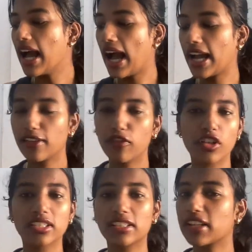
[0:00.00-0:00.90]
and of
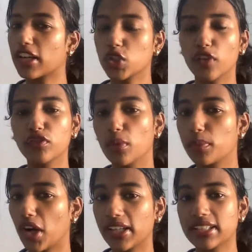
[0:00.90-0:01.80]
course introduction of new
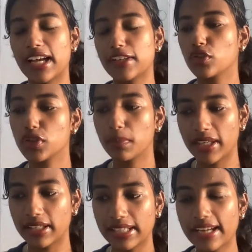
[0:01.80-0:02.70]
products as you
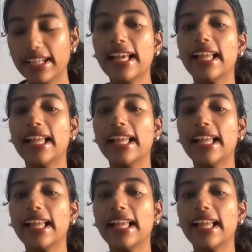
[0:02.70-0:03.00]
speak, right?